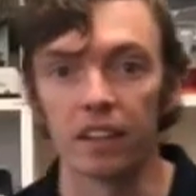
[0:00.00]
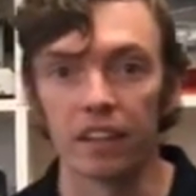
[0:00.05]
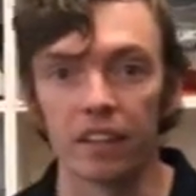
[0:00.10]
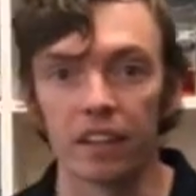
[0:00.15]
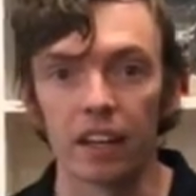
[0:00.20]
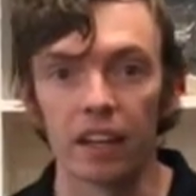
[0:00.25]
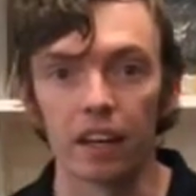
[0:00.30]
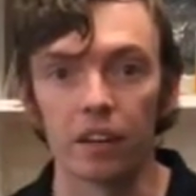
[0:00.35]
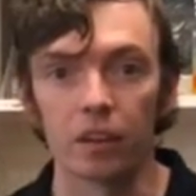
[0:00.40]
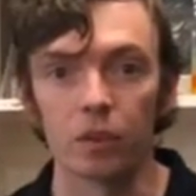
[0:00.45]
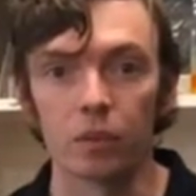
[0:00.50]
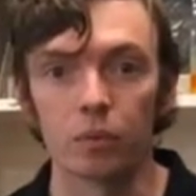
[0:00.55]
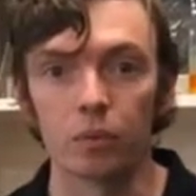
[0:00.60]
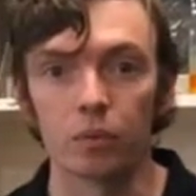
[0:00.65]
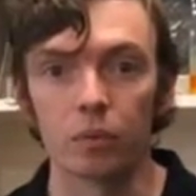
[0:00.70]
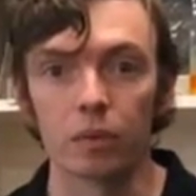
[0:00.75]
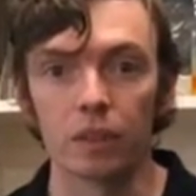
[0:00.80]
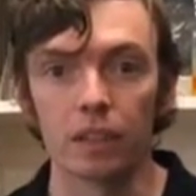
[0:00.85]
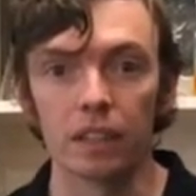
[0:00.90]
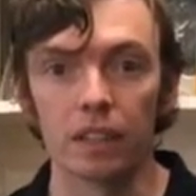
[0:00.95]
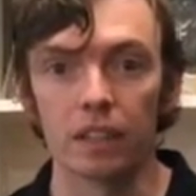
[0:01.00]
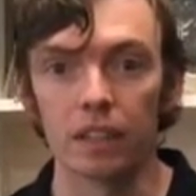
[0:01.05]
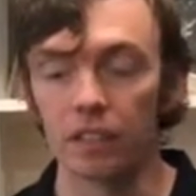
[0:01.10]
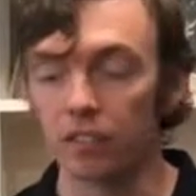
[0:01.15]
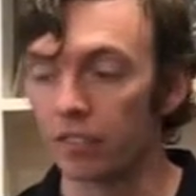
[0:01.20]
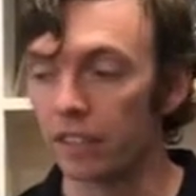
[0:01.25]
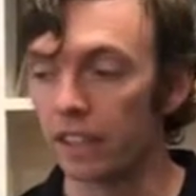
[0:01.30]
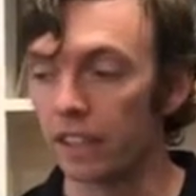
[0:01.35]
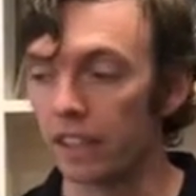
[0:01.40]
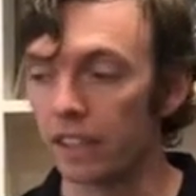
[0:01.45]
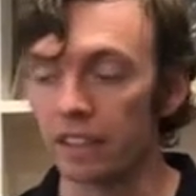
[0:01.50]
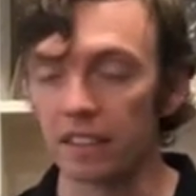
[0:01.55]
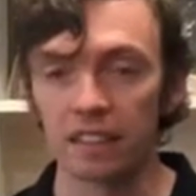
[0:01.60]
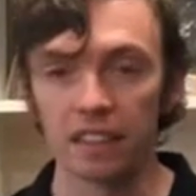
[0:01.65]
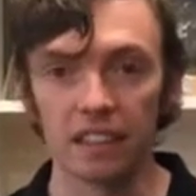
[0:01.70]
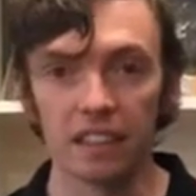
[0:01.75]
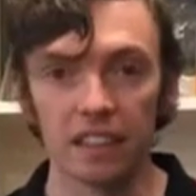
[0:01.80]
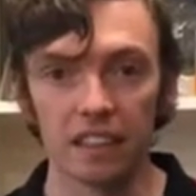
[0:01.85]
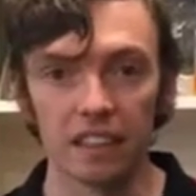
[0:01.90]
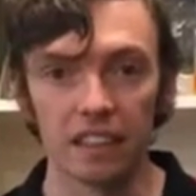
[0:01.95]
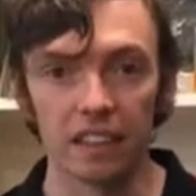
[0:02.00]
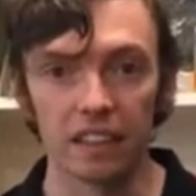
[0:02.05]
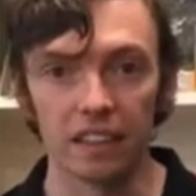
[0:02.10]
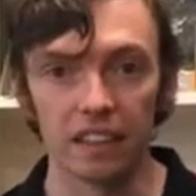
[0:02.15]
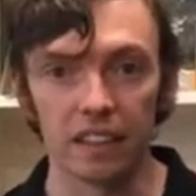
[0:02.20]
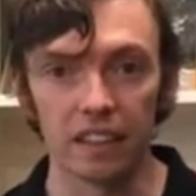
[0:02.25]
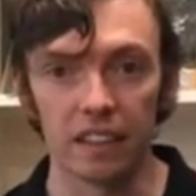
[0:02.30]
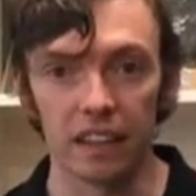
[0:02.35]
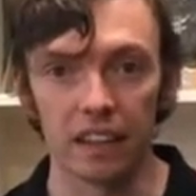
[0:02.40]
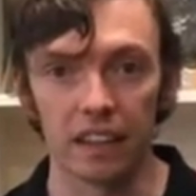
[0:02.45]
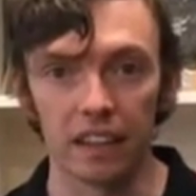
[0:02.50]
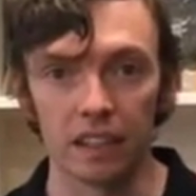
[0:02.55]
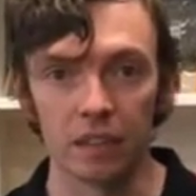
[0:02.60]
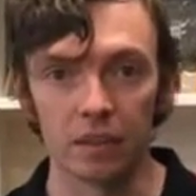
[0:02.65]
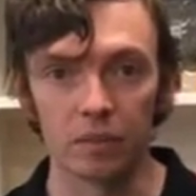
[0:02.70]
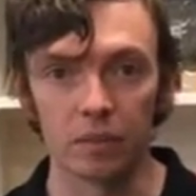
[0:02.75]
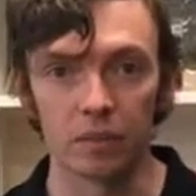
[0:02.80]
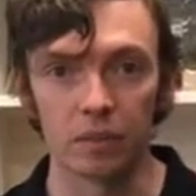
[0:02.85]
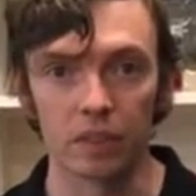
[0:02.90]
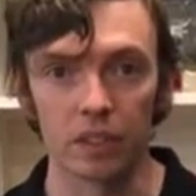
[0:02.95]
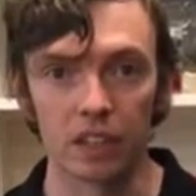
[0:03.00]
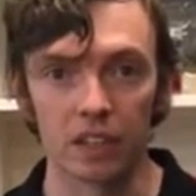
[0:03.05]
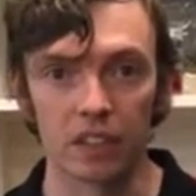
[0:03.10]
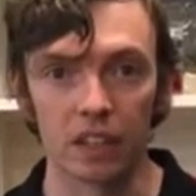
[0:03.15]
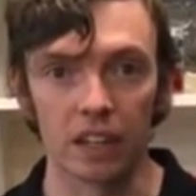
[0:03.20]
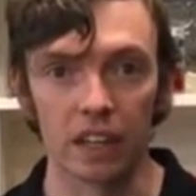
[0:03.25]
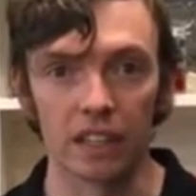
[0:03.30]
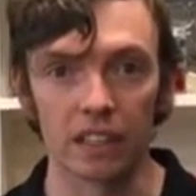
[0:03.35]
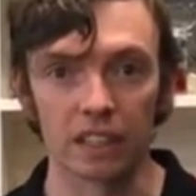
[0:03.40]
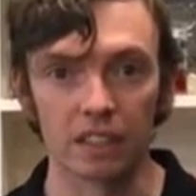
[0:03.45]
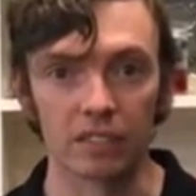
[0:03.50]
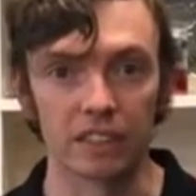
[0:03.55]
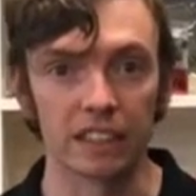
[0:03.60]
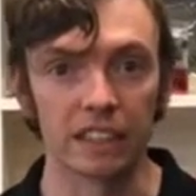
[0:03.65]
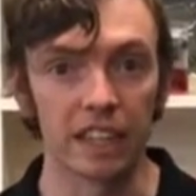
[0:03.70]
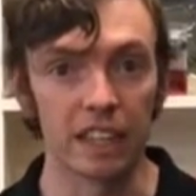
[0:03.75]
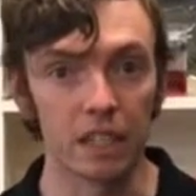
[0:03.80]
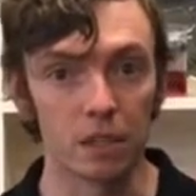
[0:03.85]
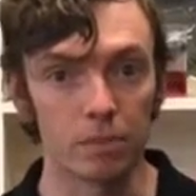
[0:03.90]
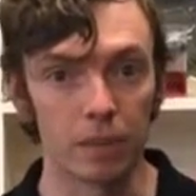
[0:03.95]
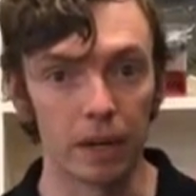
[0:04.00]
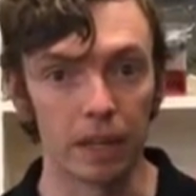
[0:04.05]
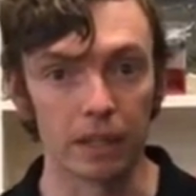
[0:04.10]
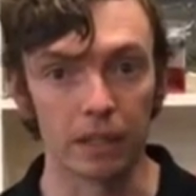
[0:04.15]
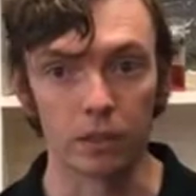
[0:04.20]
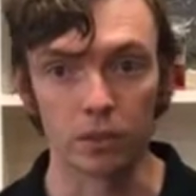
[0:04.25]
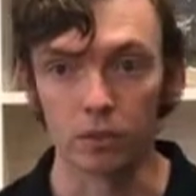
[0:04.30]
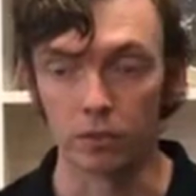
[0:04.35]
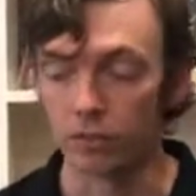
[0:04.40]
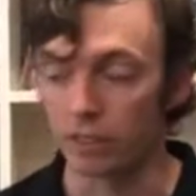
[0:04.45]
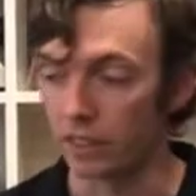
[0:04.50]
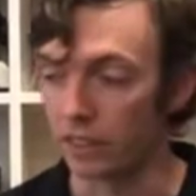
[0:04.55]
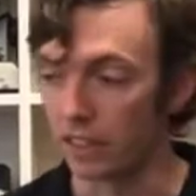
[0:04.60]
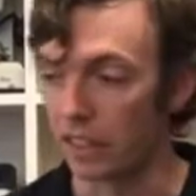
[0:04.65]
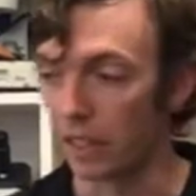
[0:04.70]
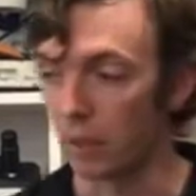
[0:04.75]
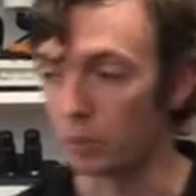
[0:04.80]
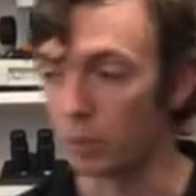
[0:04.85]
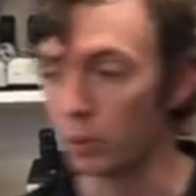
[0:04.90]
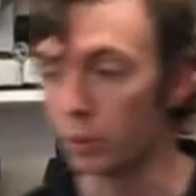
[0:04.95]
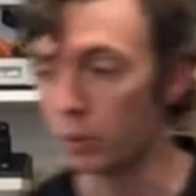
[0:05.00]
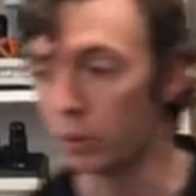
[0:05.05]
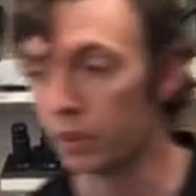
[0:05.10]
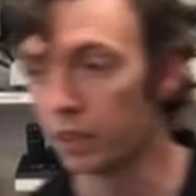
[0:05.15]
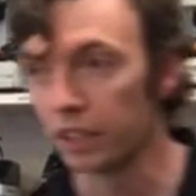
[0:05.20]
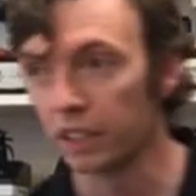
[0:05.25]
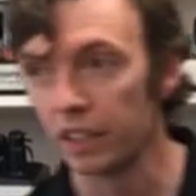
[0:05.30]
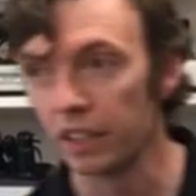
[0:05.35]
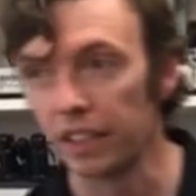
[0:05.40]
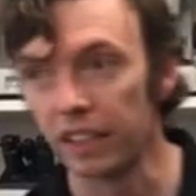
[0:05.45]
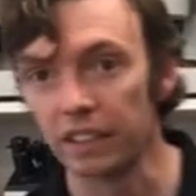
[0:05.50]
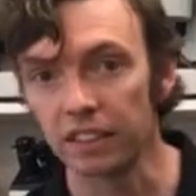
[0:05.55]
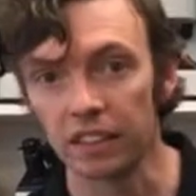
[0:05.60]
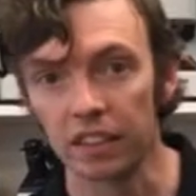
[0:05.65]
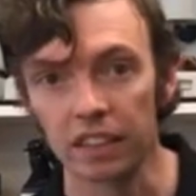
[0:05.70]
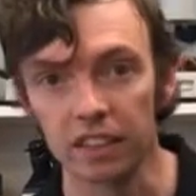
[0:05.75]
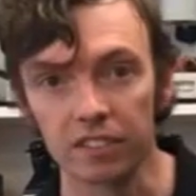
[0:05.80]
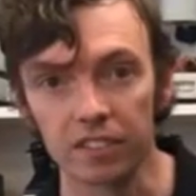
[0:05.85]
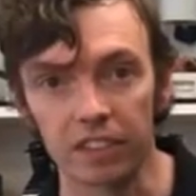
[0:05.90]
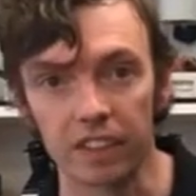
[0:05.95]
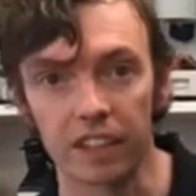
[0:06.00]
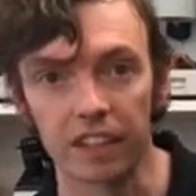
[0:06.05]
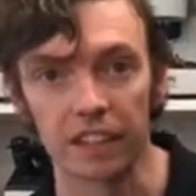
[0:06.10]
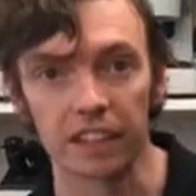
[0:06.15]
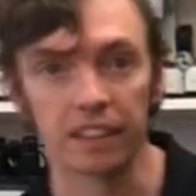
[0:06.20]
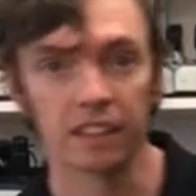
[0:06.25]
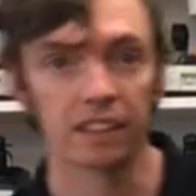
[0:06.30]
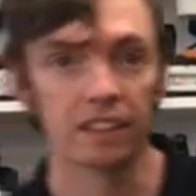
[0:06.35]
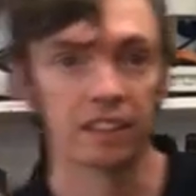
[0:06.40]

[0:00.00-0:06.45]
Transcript: Now, if we consider the size of a sand particle, for example, it's kind of like